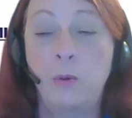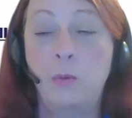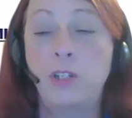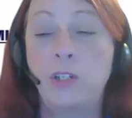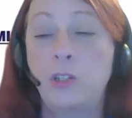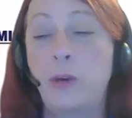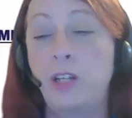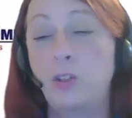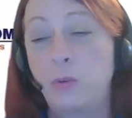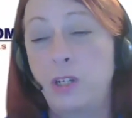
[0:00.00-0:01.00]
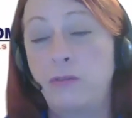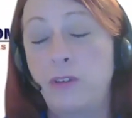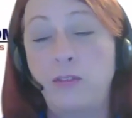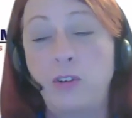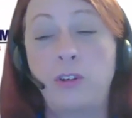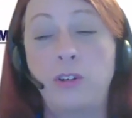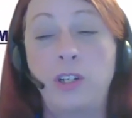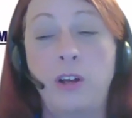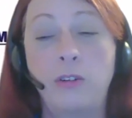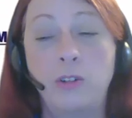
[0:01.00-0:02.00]
which is about 25 to
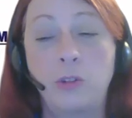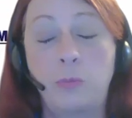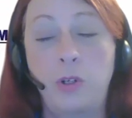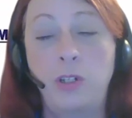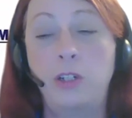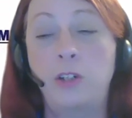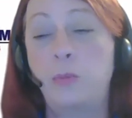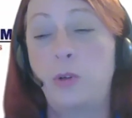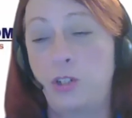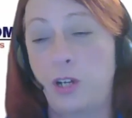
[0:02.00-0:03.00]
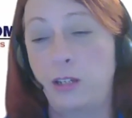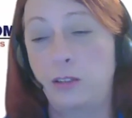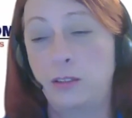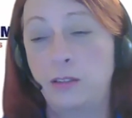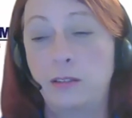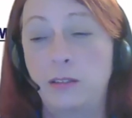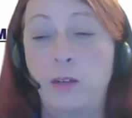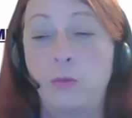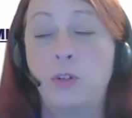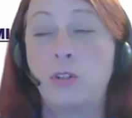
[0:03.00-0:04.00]
$30 per year per child.
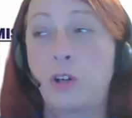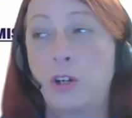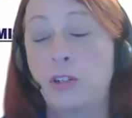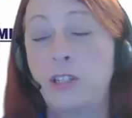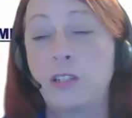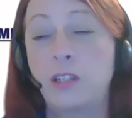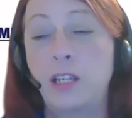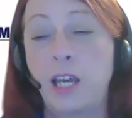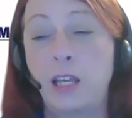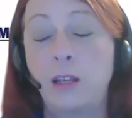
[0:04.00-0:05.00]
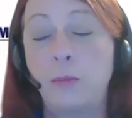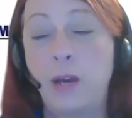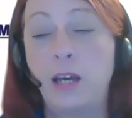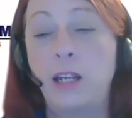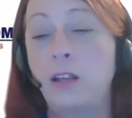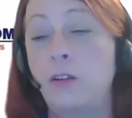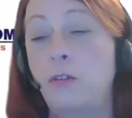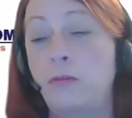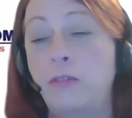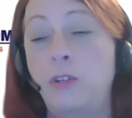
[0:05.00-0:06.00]
And we're currently sending out about
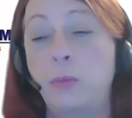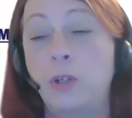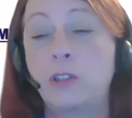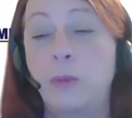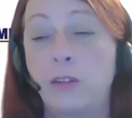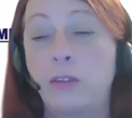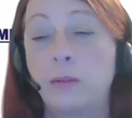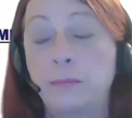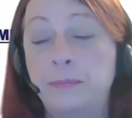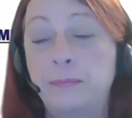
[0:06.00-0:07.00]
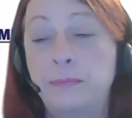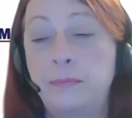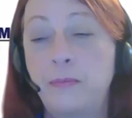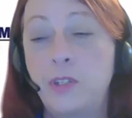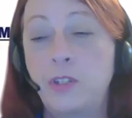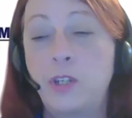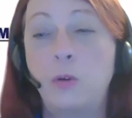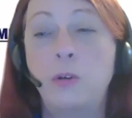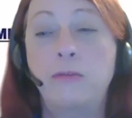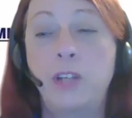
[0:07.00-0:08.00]
850 books a month.
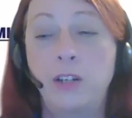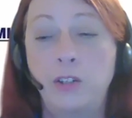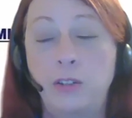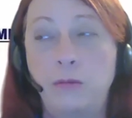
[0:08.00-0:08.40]
So we've done